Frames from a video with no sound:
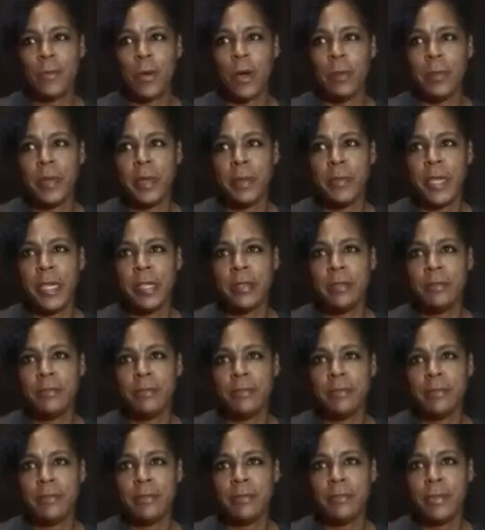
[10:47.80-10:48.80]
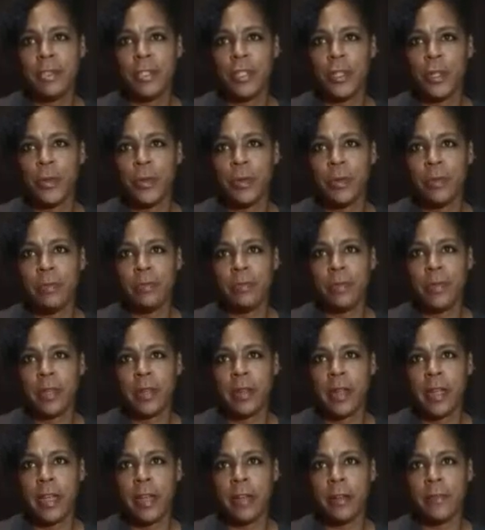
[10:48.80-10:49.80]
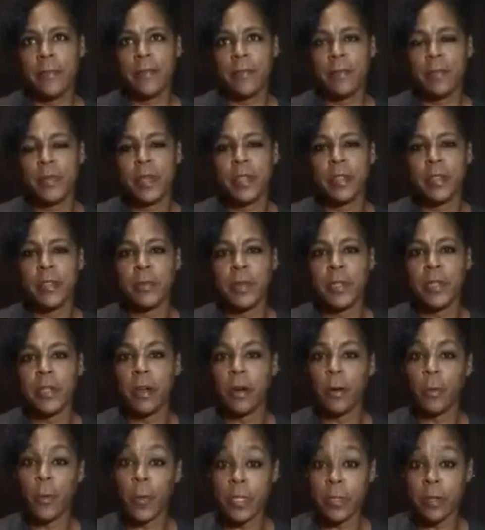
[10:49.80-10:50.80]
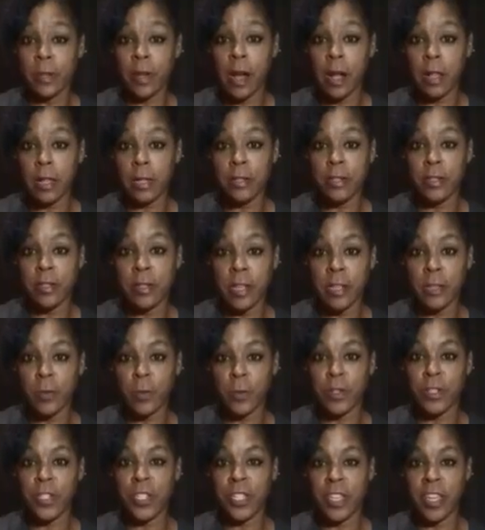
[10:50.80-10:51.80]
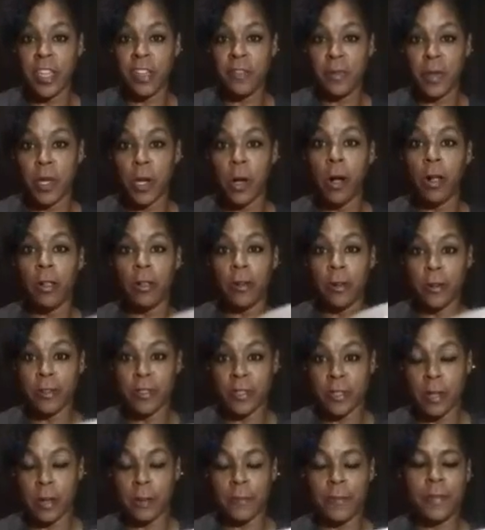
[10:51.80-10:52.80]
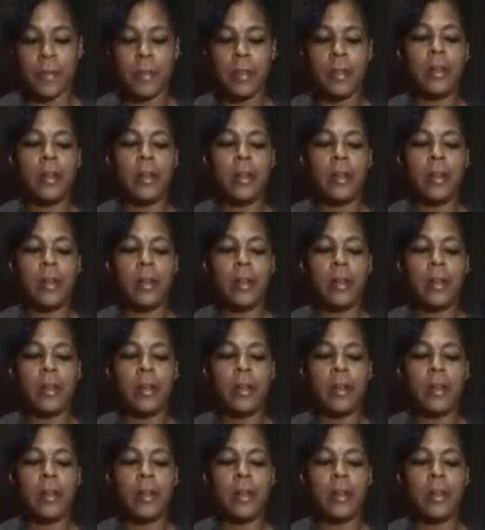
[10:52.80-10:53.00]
Well, maybe 2.5, because my daughter went to college, and that's when she gave me all her stuff.